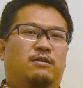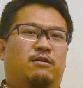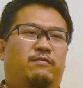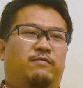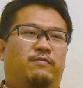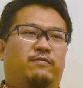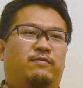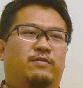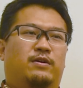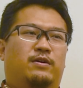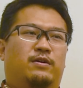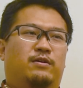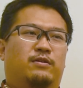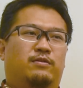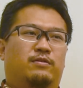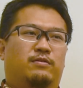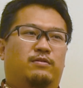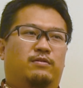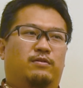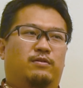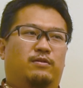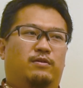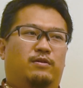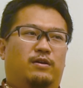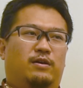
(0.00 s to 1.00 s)
of
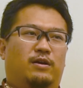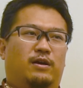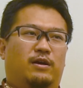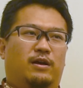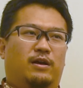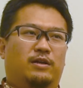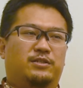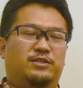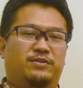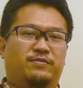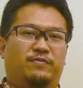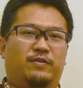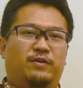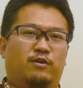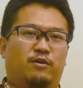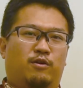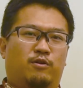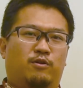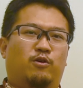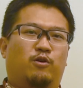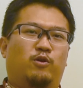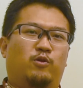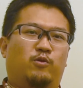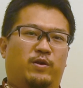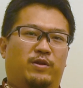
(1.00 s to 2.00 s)
achieving your
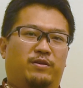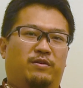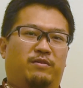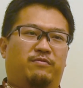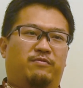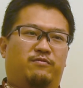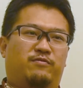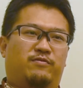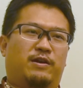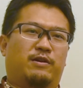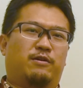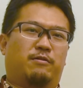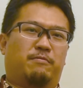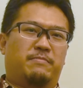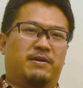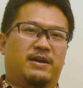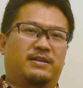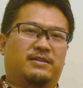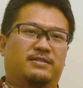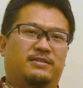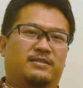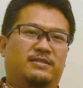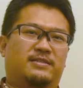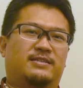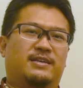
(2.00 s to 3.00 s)
goal when you have tried your
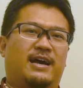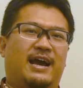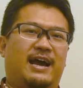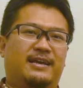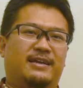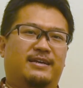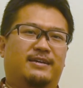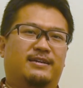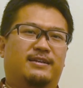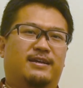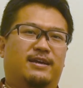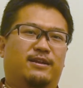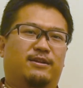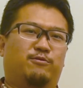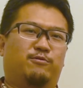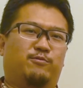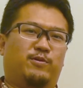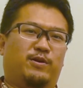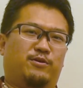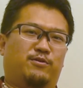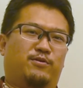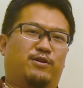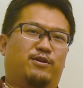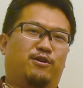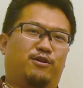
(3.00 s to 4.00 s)
best is higher than
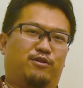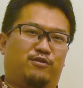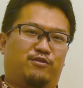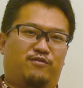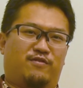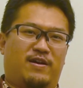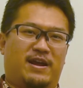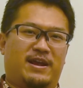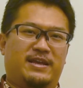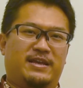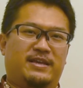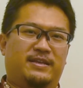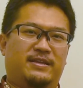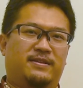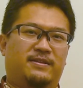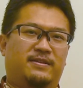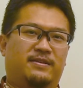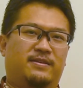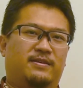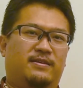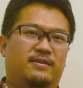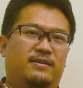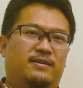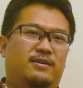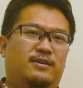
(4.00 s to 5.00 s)
when you are not trying.
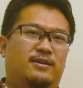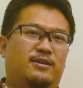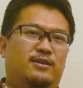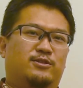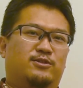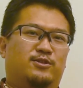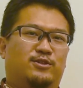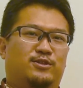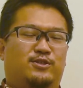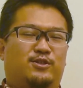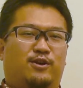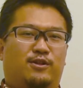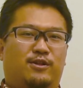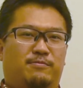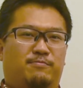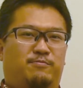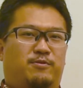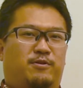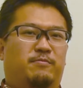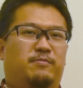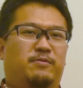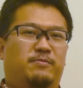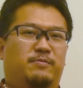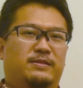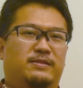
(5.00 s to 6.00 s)
So it's all a
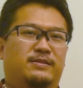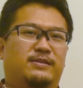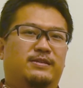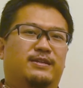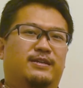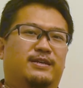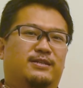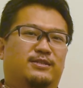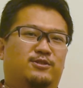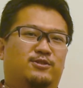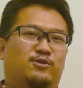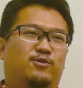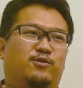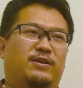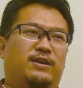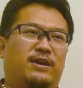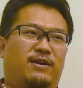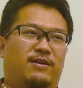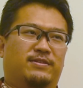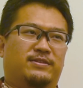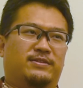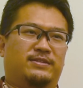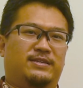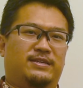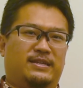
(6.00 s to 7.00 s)
probability. There's no
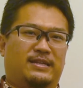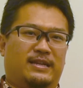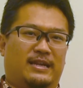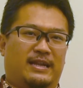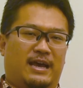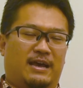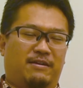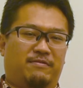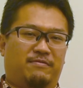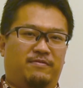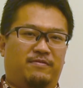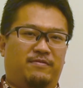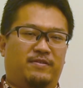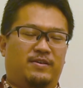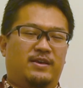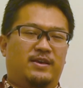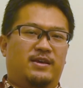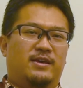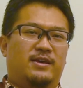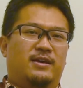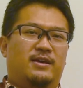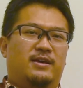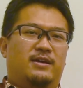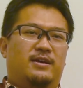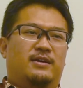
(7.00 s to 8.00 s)
guarantee in life.
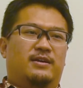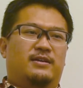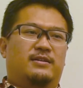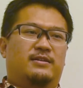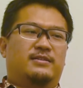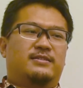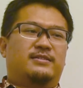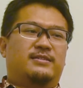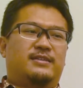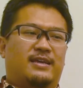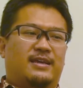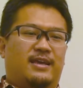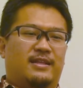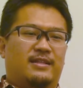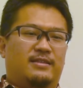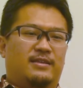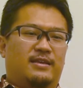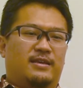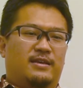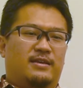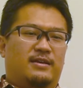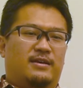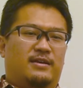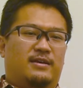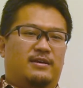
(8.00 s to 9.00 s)
The second
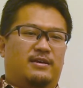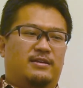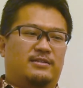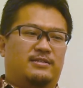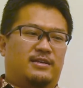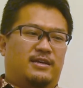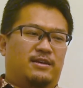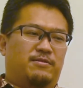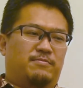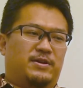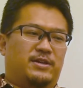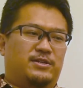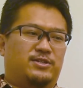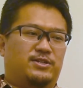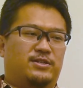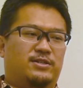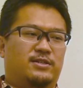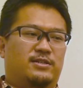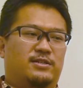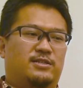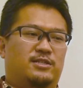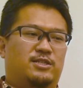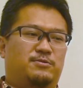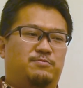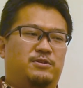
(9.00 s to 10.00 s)
thing, as I mentioned in
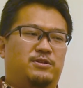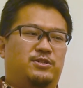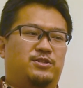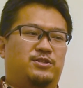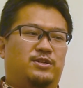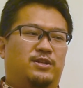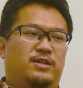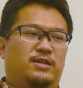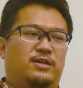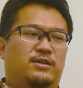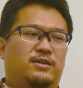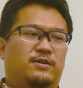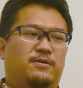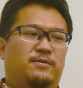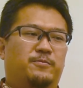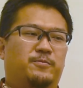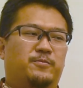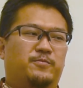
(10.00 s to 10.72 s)
the speech earlier,